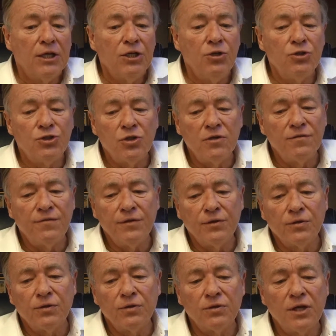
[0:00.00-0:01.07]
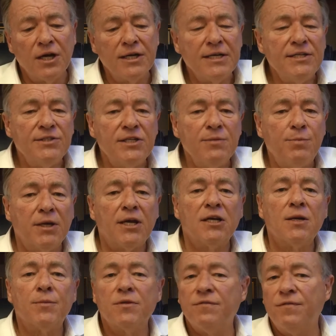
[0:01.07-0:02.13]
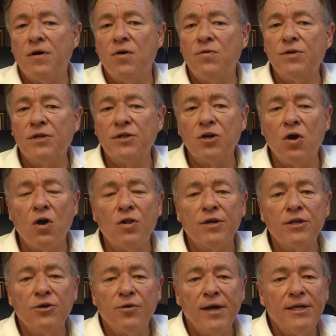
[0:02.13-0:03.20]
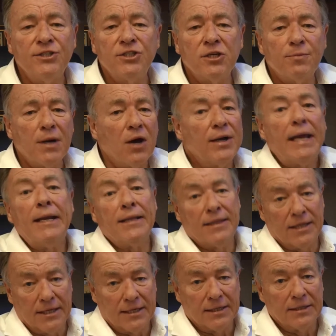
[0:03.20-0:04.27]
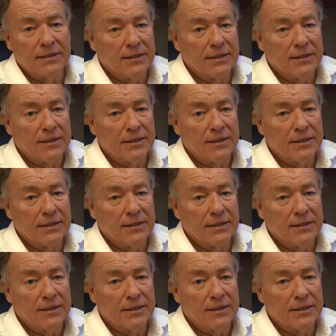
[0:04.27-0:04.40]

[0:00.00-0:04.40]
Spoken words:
You shouldn't feel uneasy picking up the phone and calling your agent about anything.